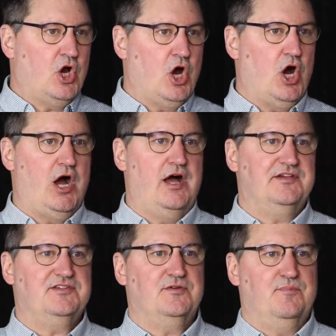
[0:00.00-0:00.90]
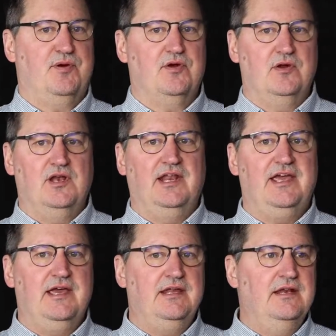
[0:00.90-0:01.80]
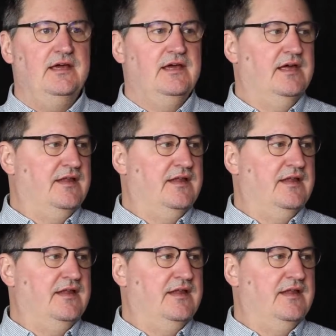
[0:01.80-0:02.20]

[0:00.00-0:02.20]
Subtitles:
cost per lead.